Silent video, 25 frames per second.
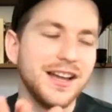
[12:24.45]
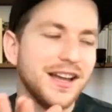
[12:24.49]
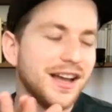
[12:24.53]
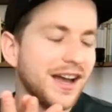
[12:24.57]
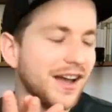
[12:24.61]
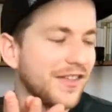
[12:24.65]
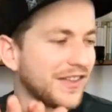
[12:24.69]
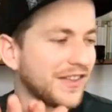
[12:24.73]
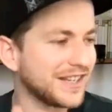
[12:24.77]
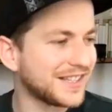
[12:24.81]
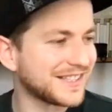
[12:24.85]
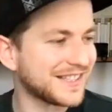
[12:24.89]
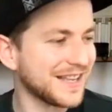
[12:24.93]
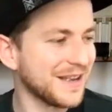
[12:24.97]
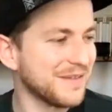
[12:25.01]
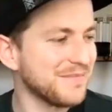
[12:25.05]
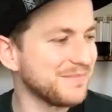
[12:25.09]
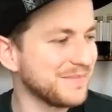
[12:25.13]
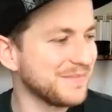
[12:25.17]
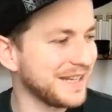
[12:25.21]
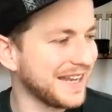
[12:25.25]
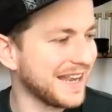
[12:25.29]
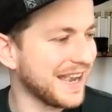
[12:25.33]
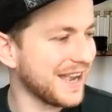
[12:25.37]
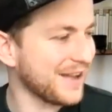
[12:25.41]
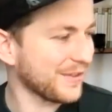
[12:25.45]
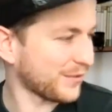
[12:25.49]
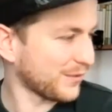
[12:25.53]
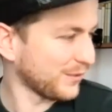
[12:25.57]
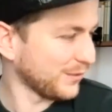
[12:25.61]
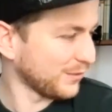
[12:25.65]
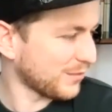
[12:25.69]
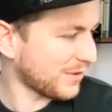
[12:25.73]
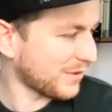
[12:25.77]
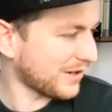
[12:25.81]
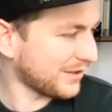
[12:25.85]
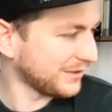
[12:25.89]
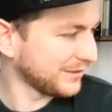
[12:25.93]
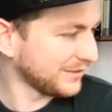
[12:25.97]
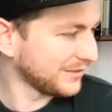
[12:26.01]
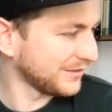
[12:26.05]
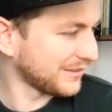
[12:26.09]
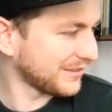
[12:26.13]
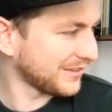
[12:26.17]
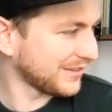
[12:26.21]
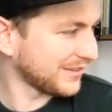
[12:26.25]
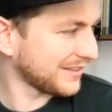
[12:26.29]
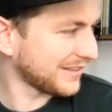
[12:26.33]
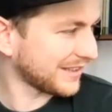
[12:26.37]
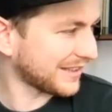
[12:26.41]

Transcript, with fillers: And they sent me Æthelwold.